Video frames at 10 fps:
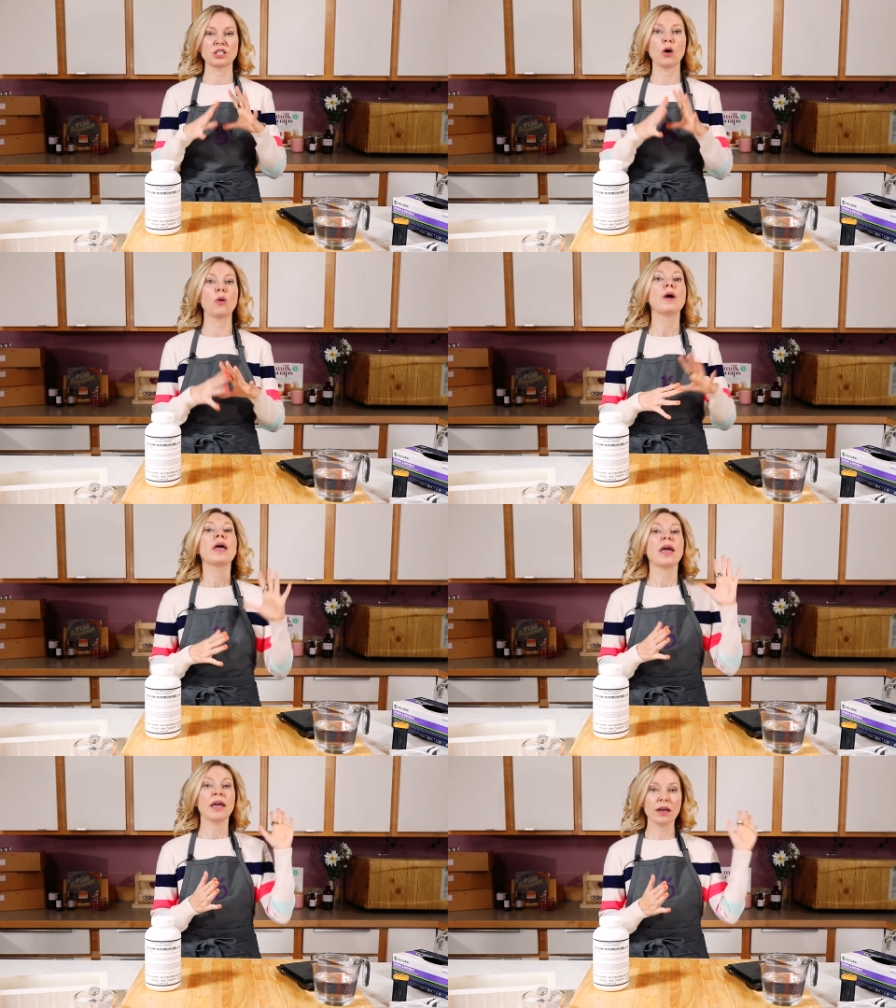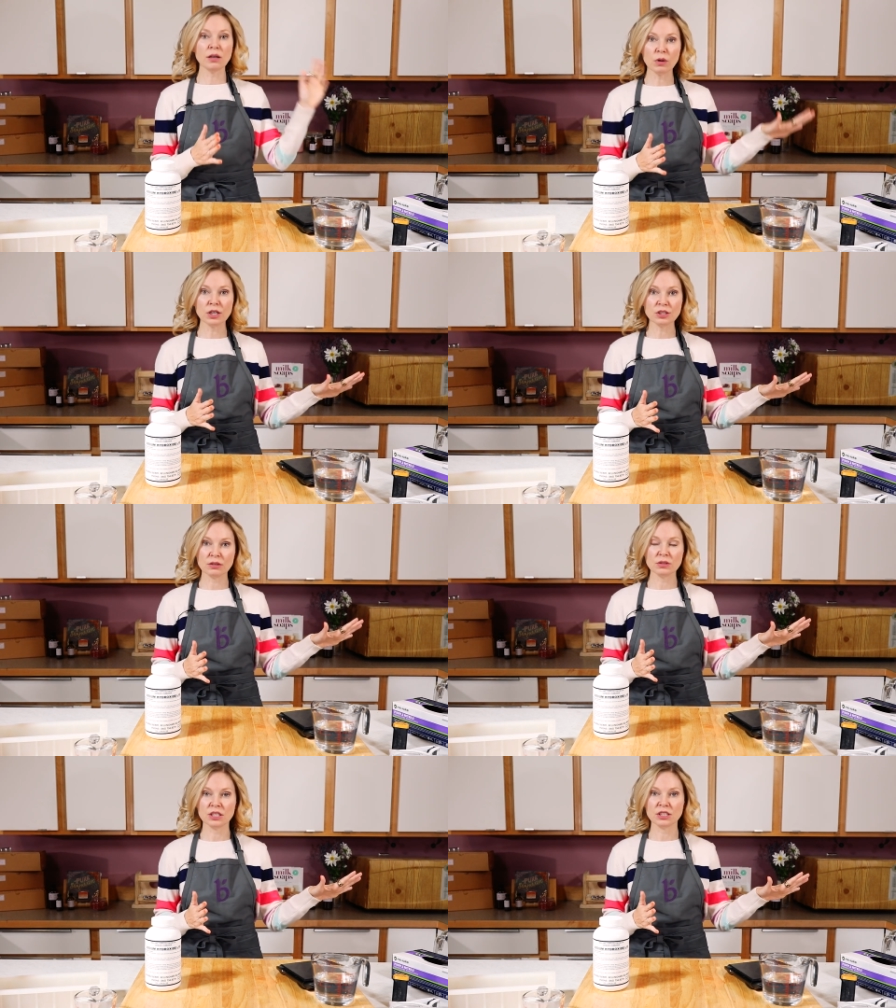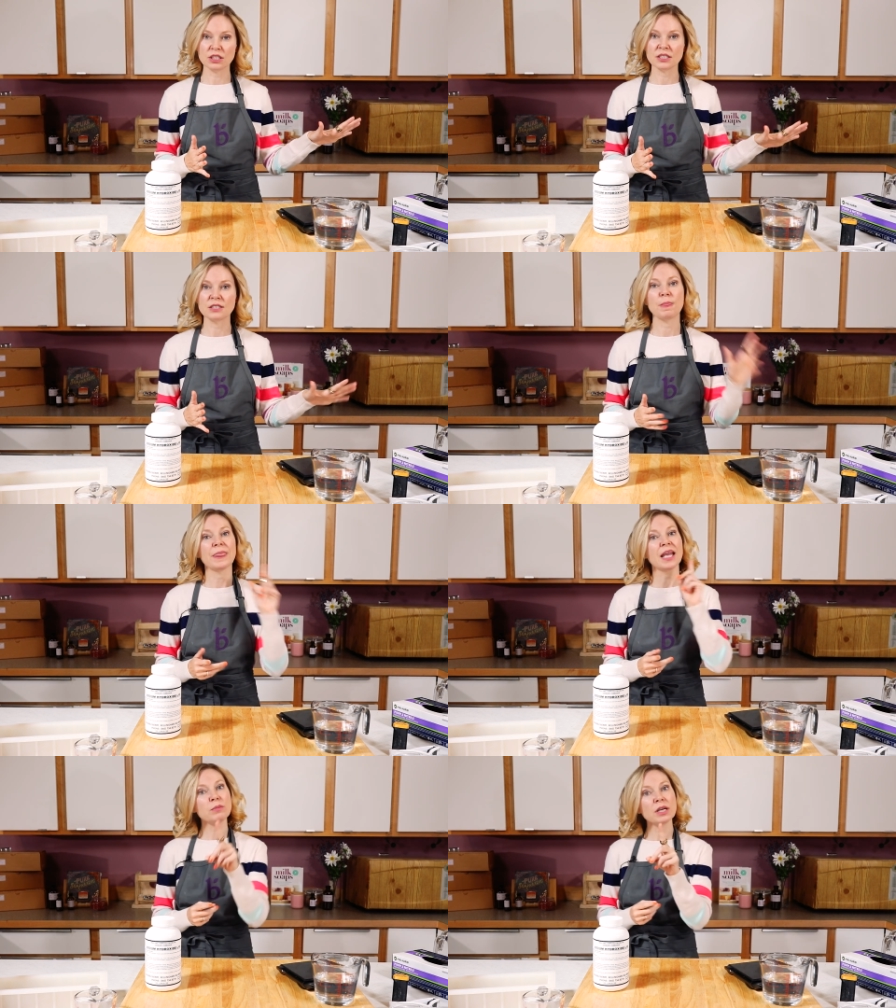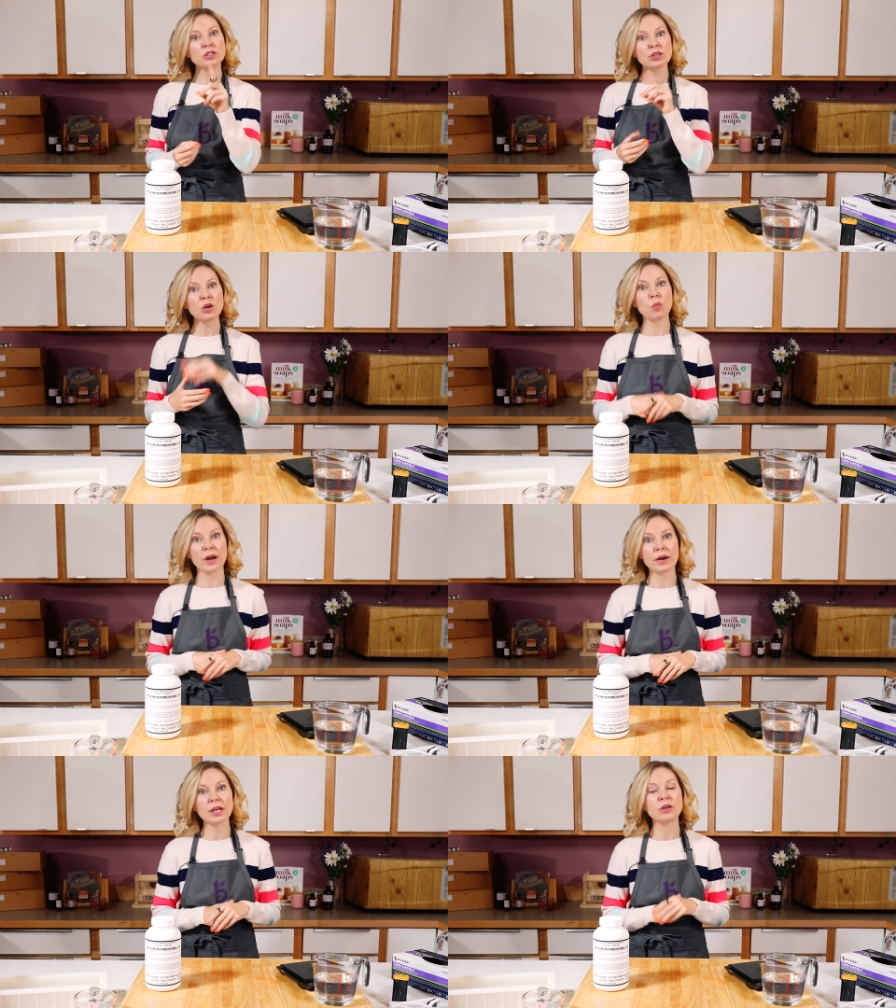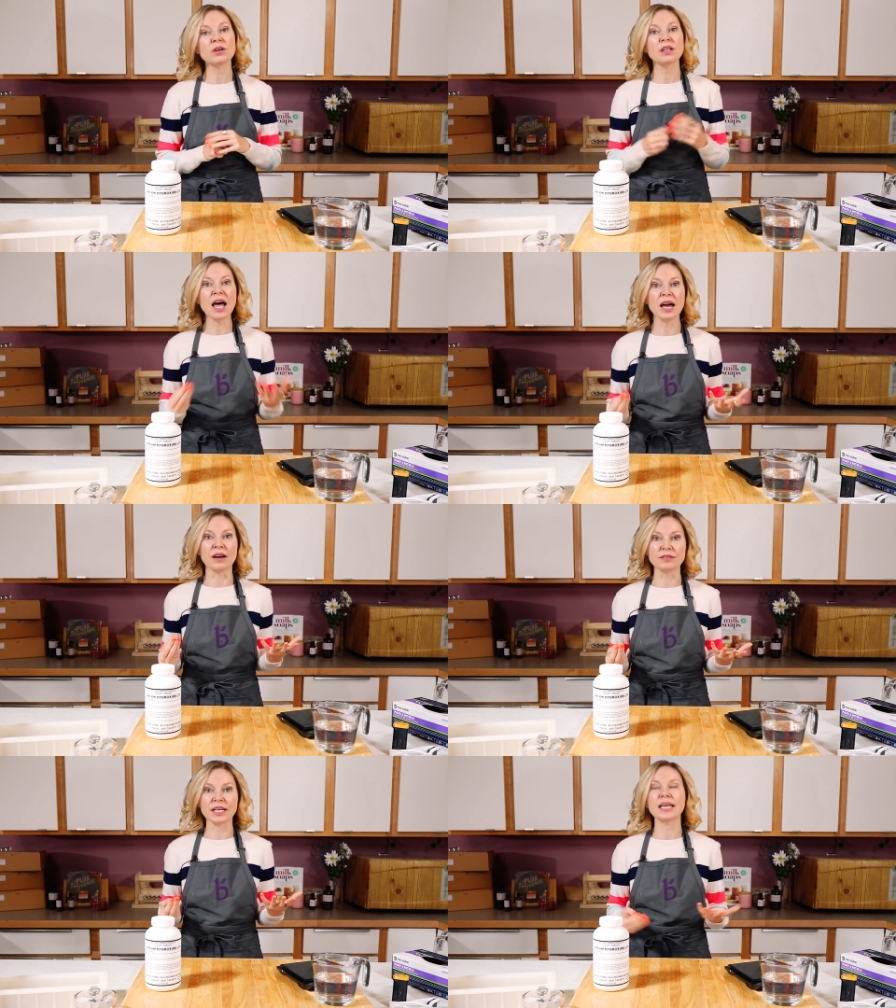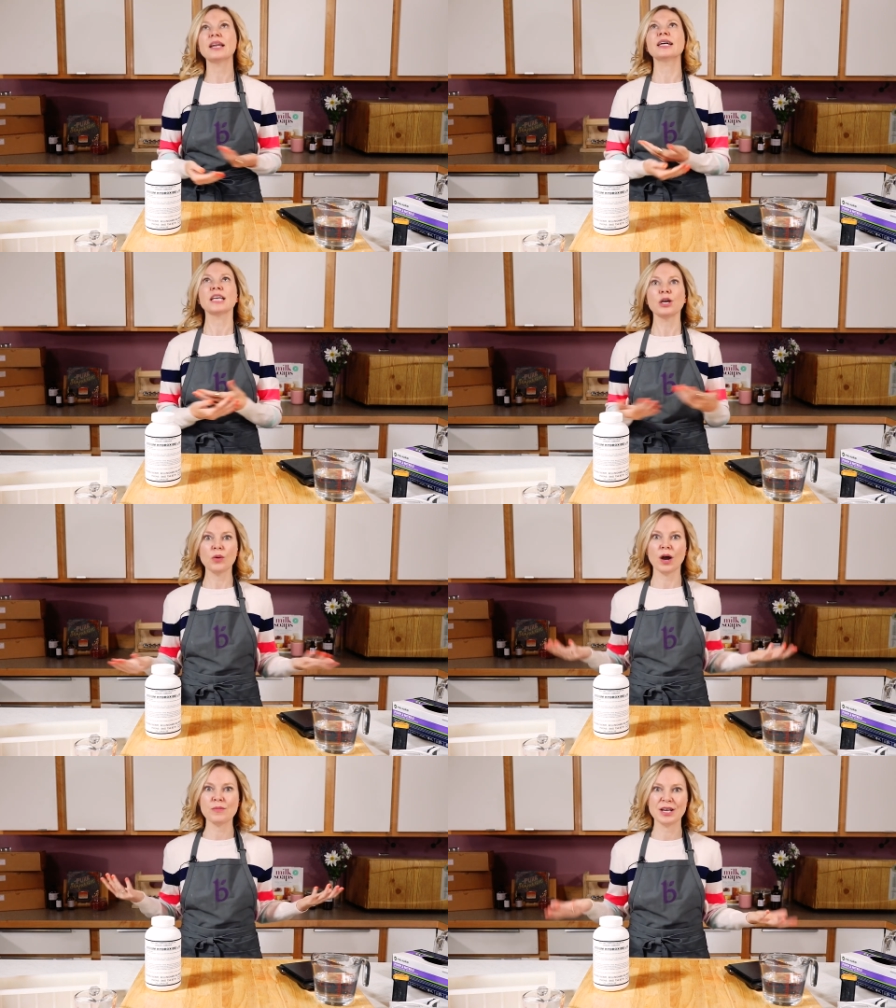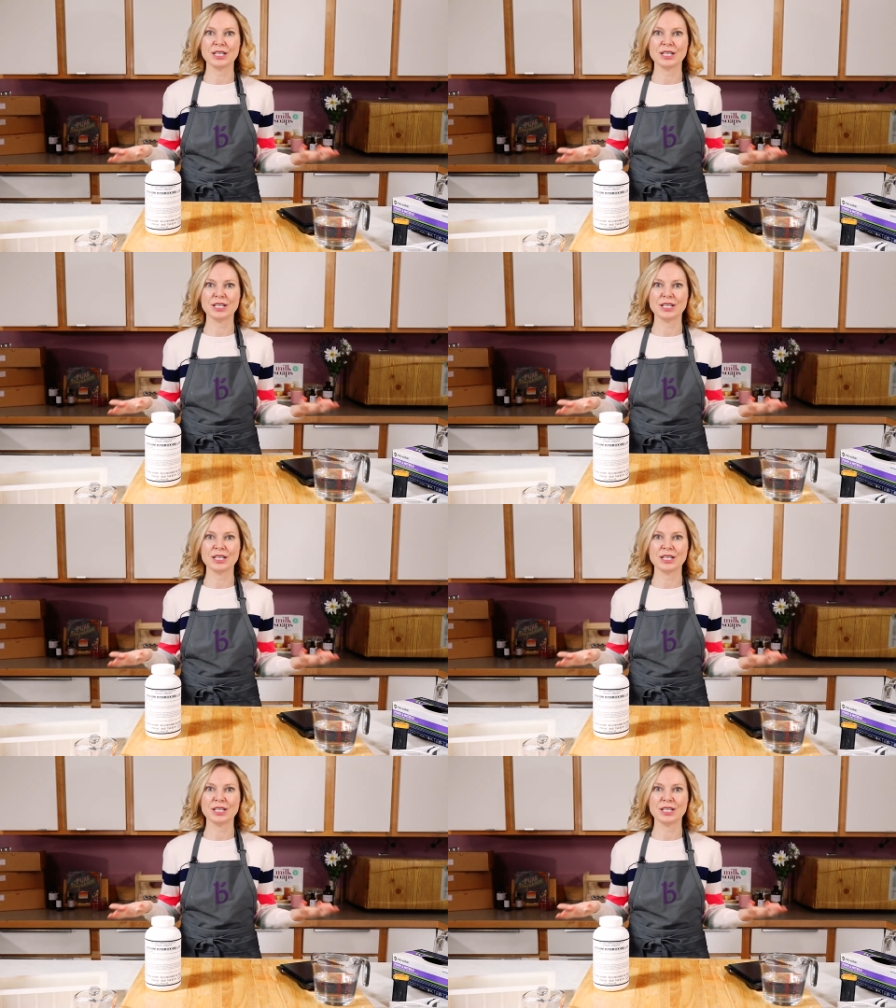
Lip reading: So hand wash those dishes and make sure you're wearing your gloves. I cannot tell you how many